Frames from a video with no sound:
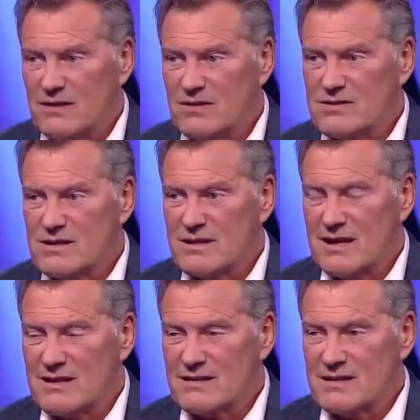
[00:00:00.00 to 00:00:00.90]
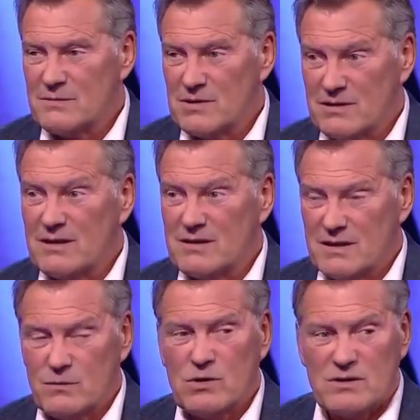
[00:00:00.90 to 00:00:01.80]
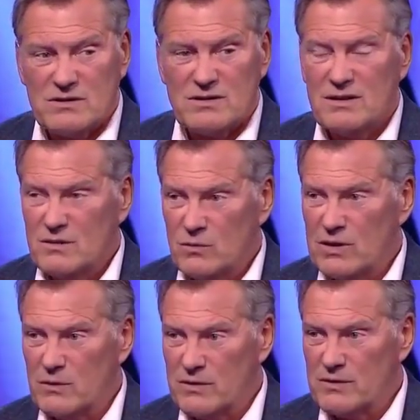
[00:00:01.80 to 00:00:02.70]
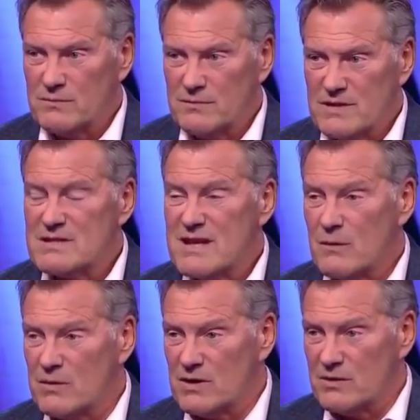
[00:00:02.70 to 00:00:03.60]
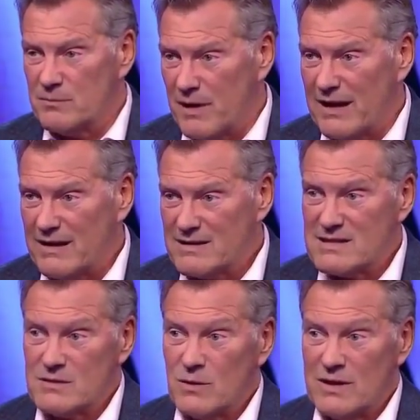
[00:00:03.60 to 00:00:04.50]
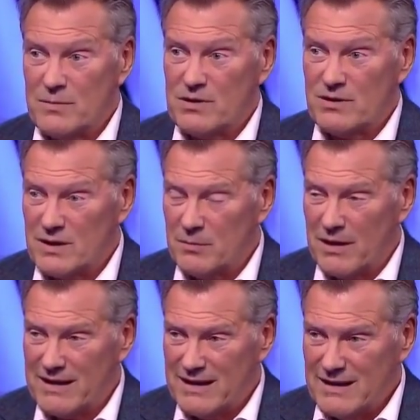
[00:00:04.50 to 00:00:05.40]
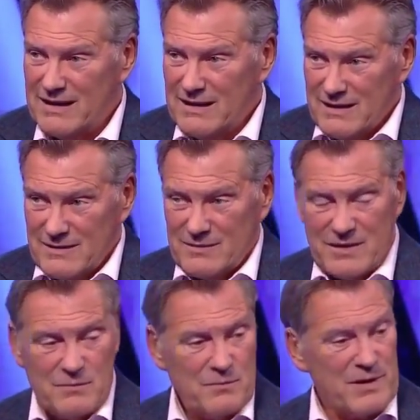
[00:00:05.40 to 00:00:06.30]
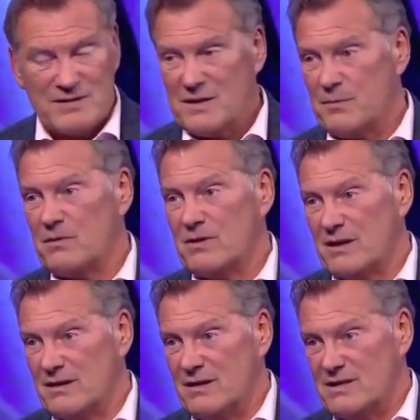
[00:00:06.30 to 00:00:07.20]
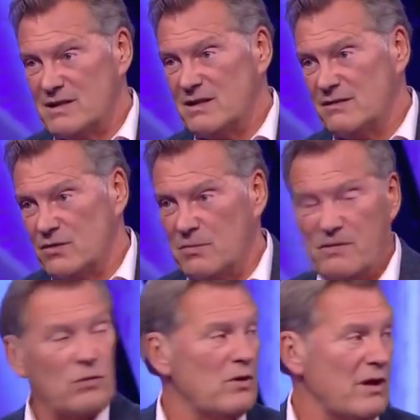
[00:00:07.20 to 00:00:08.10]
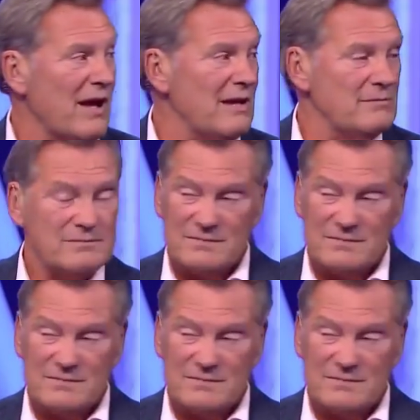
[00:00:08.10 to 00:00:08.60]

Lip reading: You could see that team. It worked in the week with them. This is how we're going to play. This is the way Burnley play. Tim picked up on it in his interview before the game.